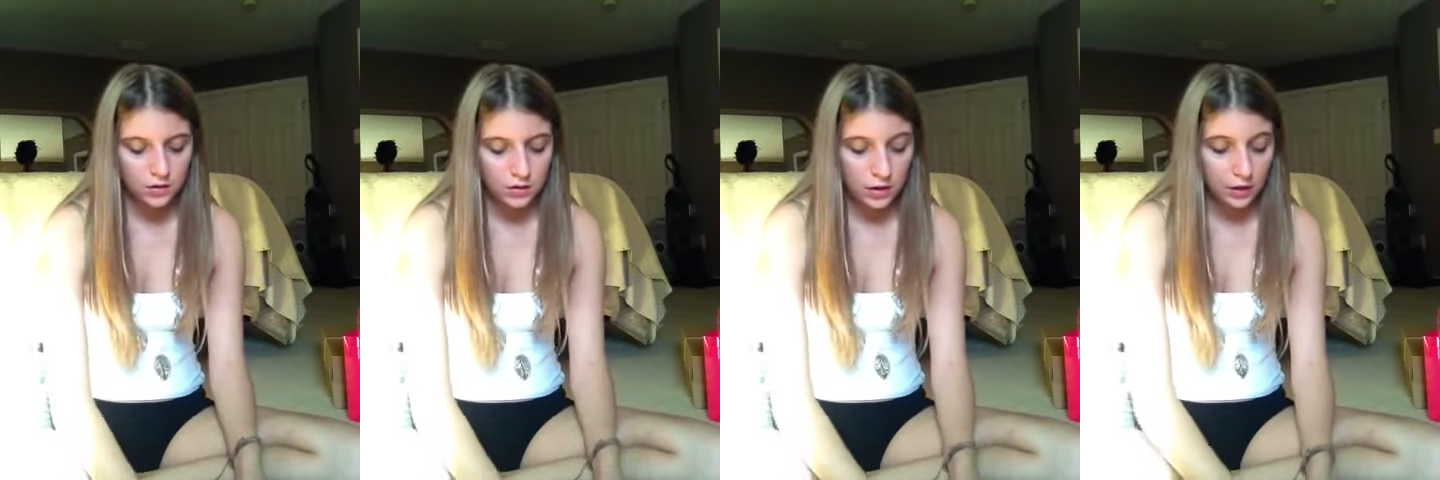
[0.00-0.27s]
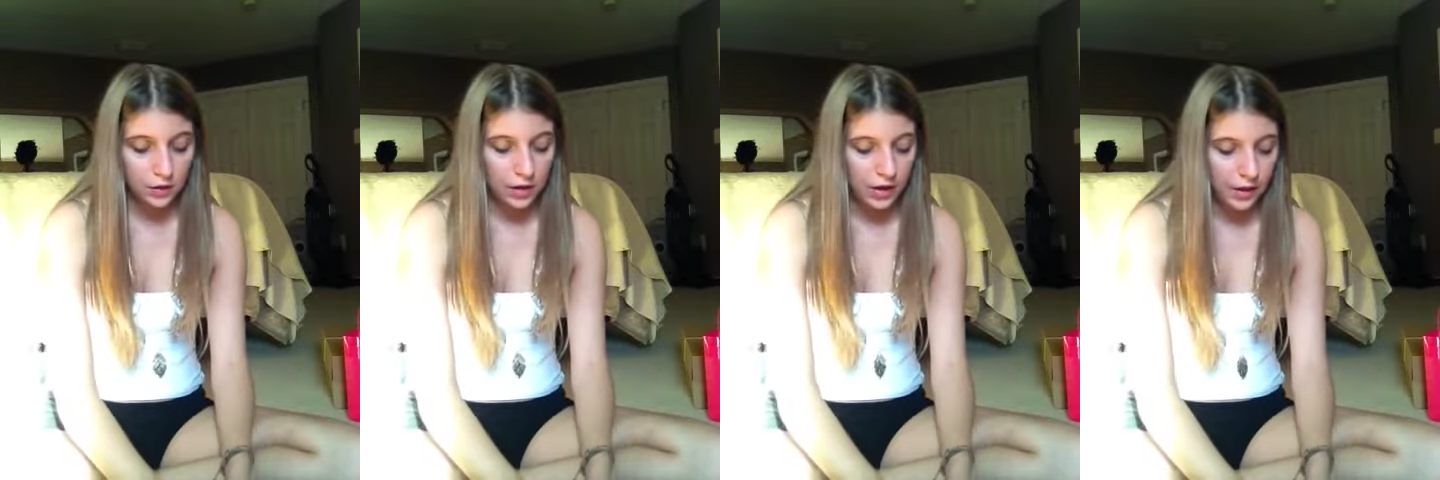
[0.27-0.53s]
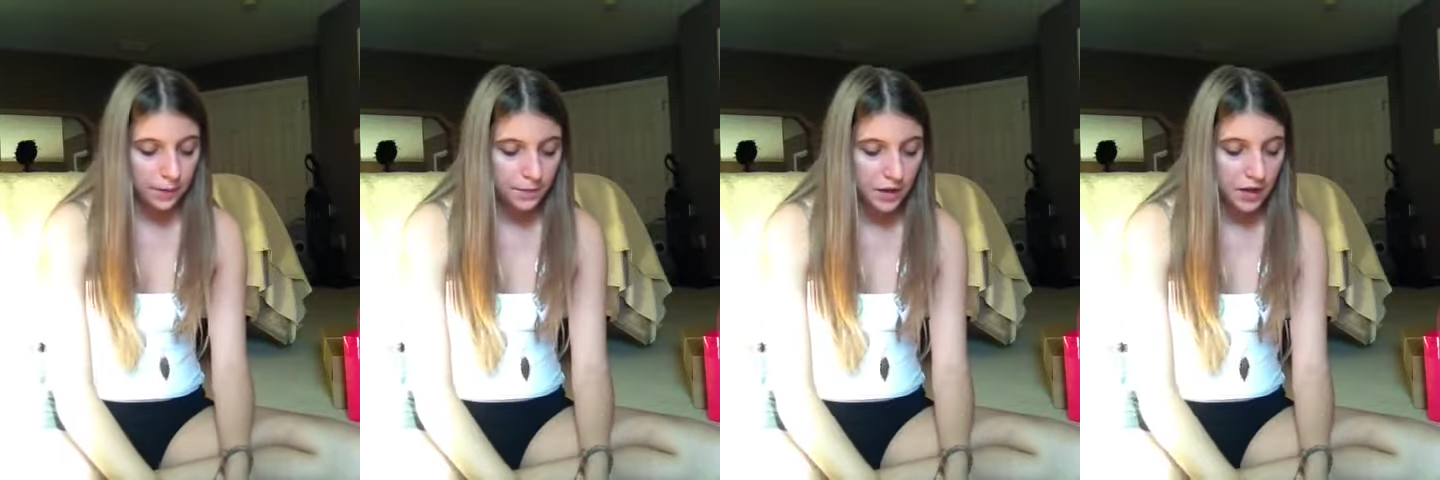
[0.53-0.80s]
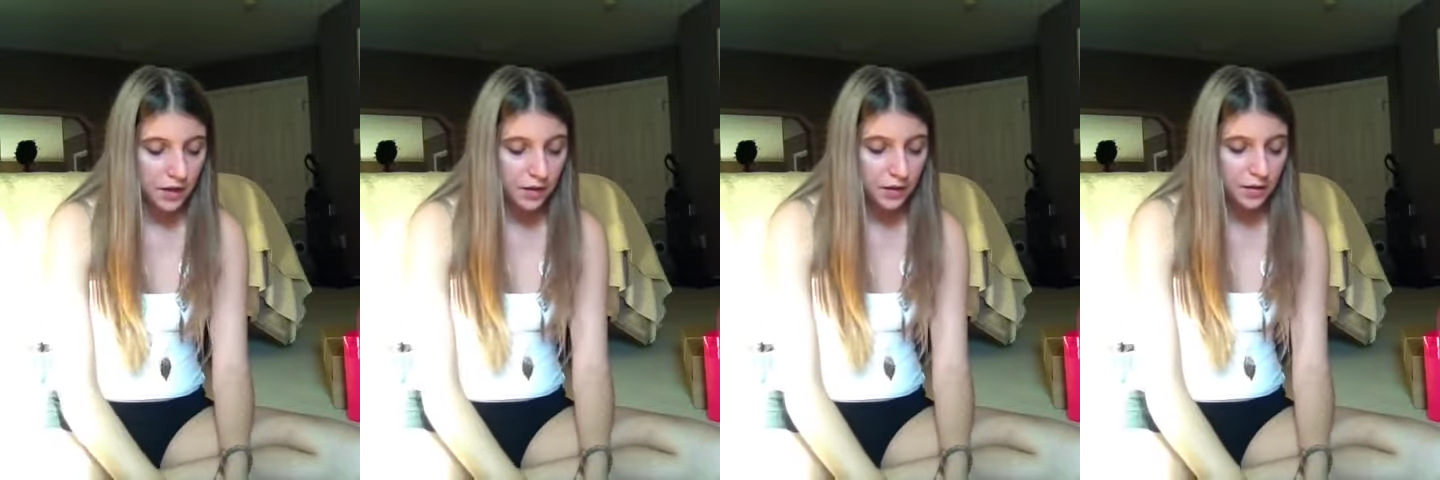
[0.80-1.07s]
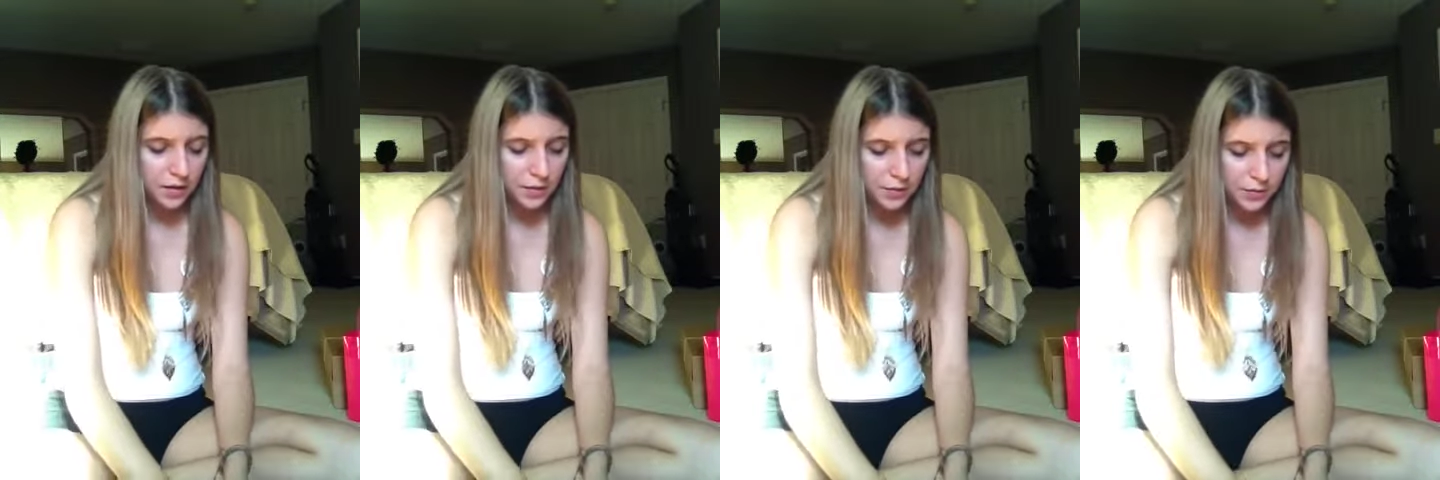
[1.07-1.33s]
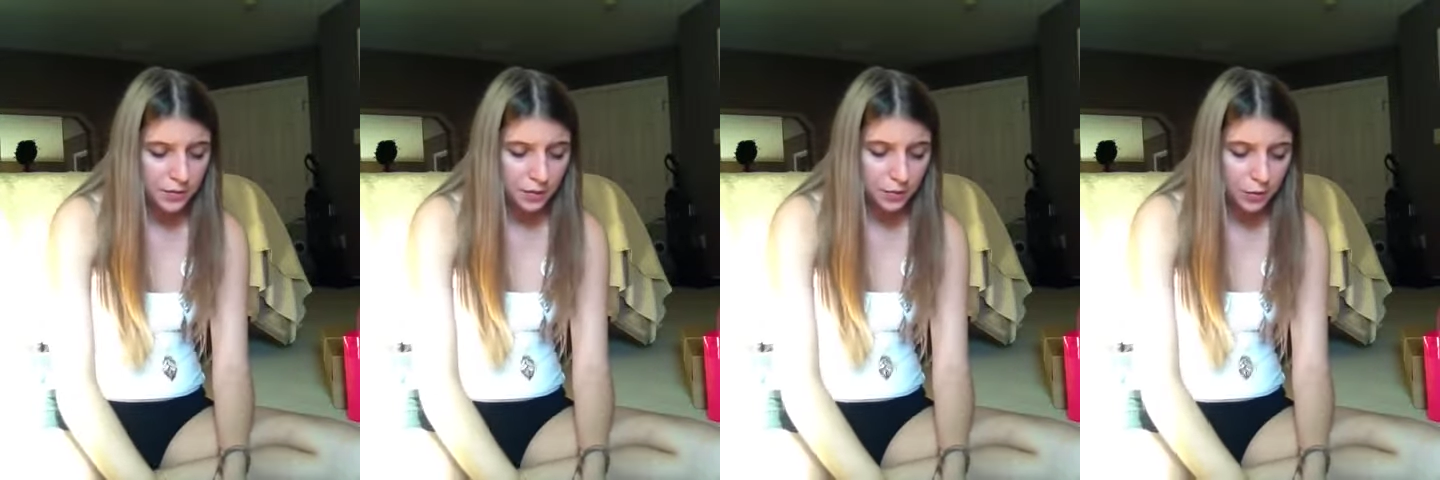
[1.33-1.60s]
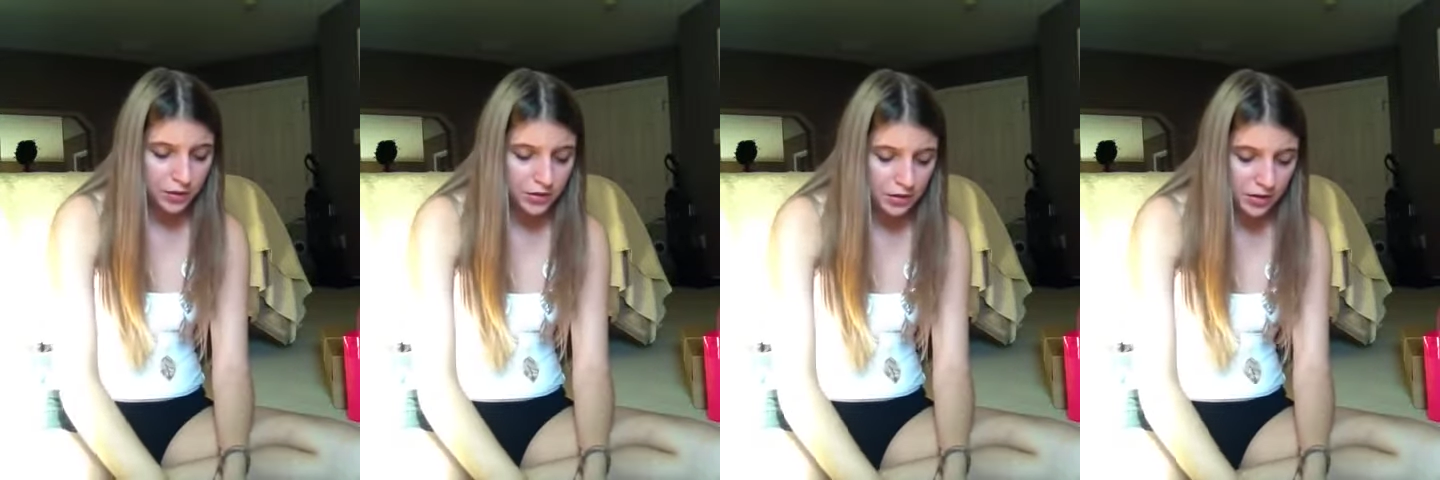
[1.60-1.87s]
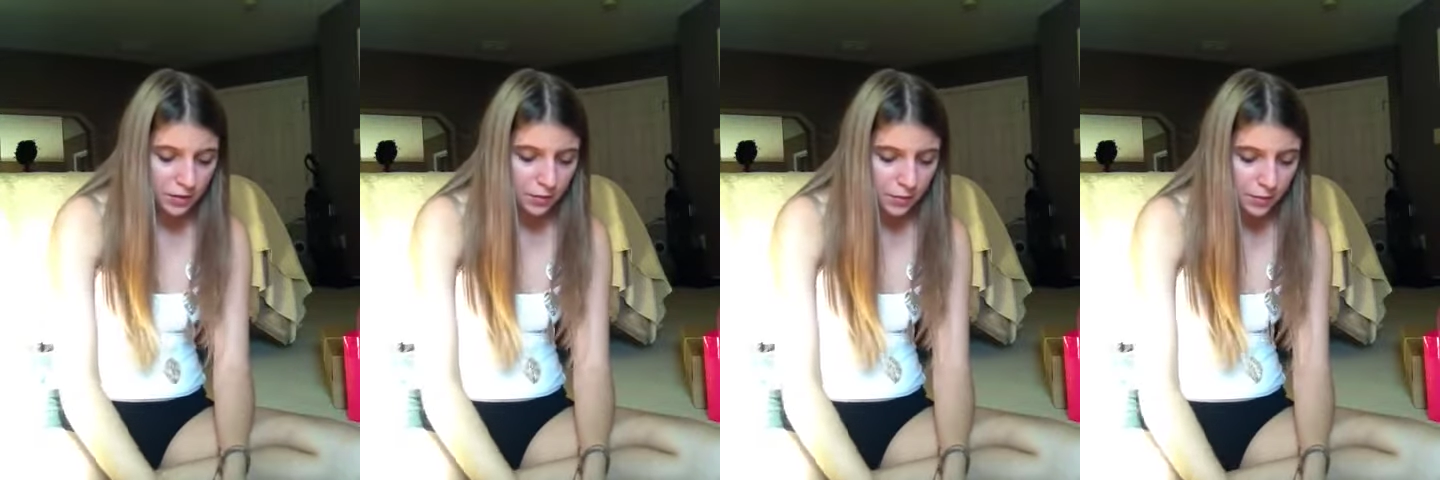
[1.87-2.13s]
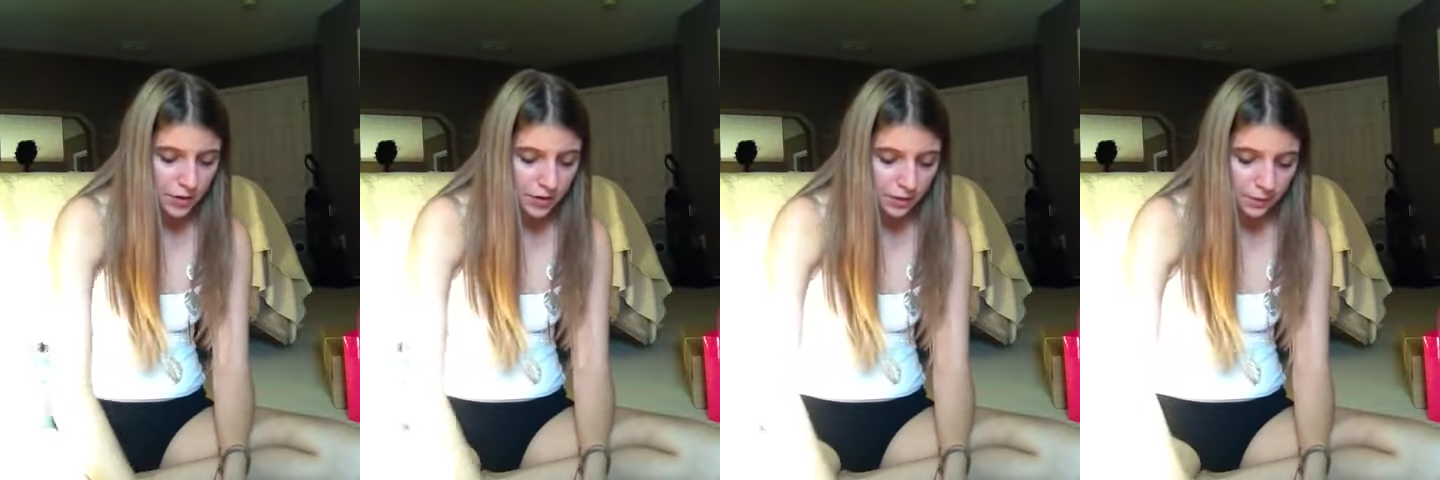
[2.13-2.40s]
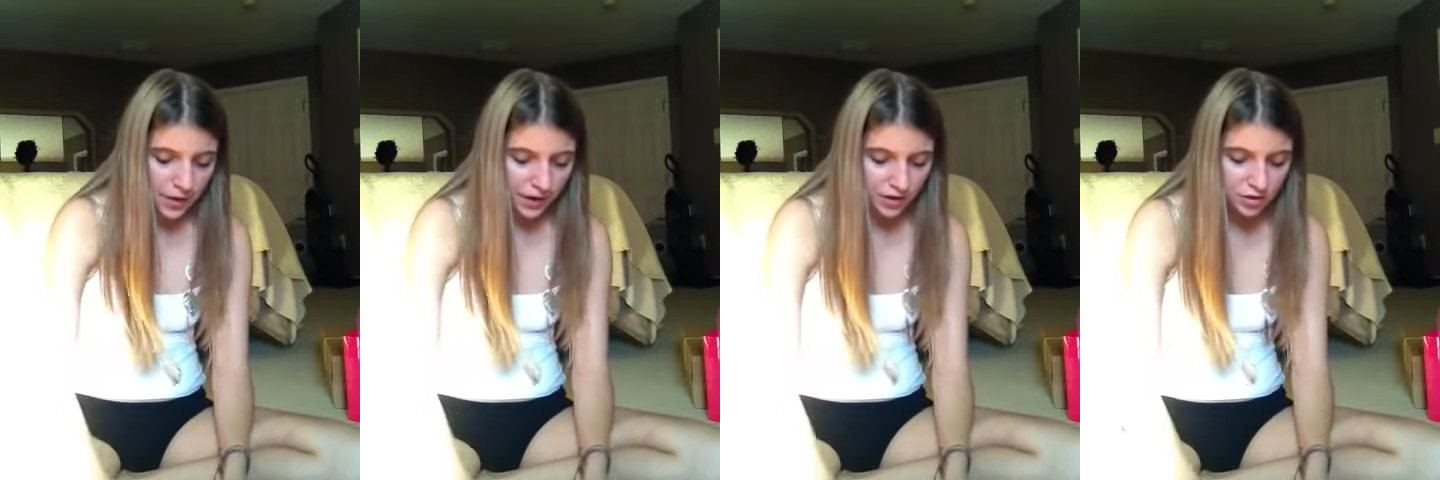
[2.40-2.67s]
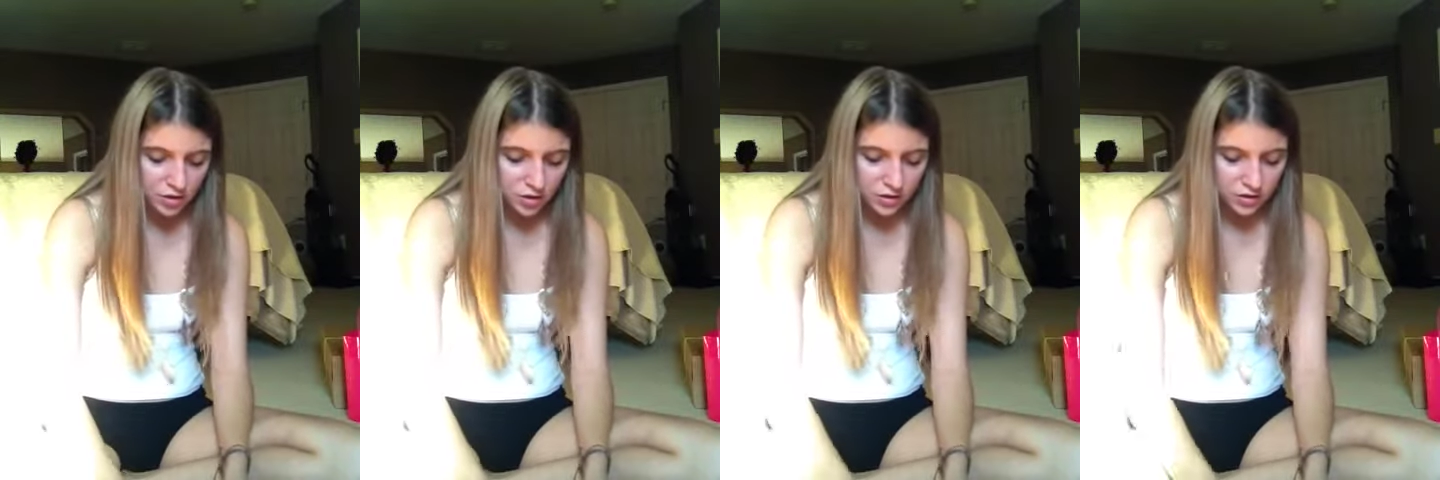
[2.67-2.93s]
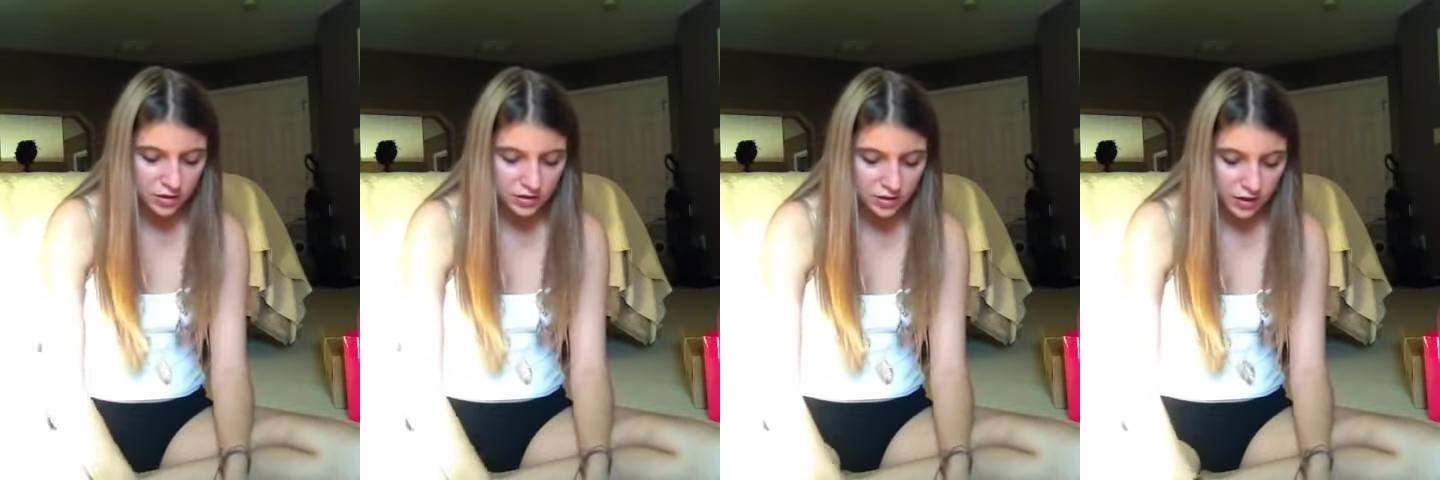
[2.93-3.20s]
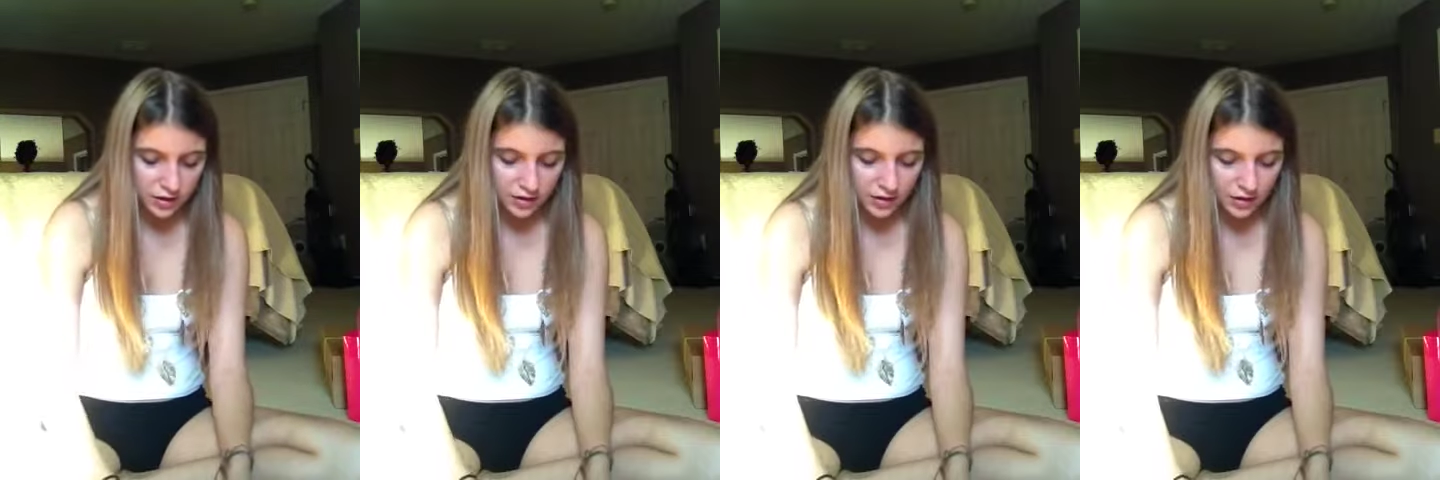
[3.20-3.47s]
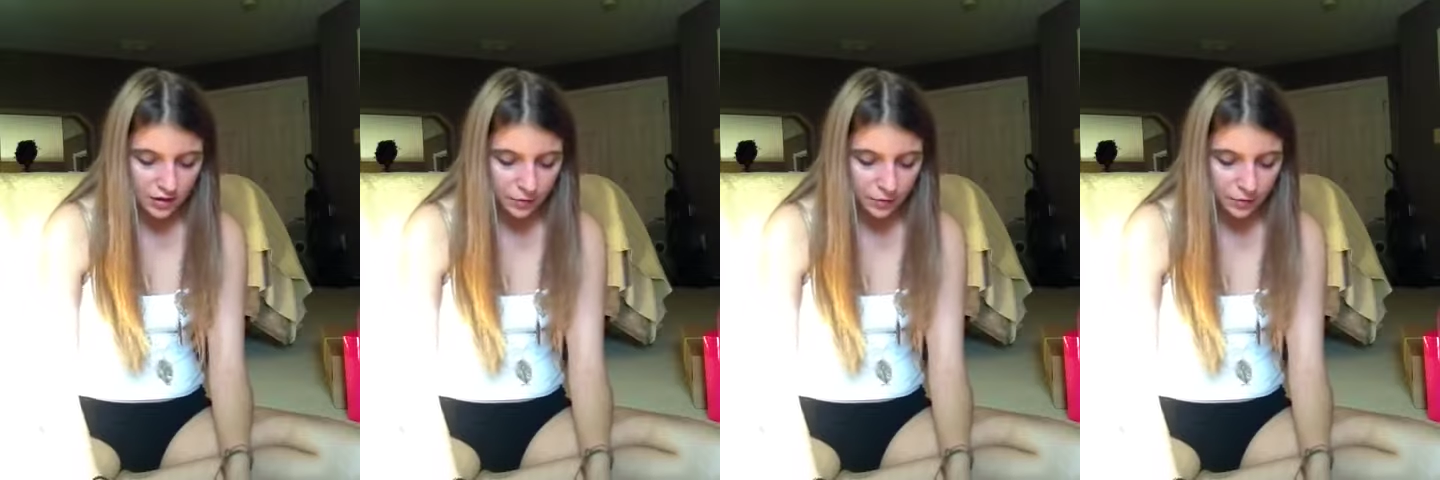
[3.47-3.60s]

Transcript: So yeah, and I, am I'm going to keep them in the packaging because I think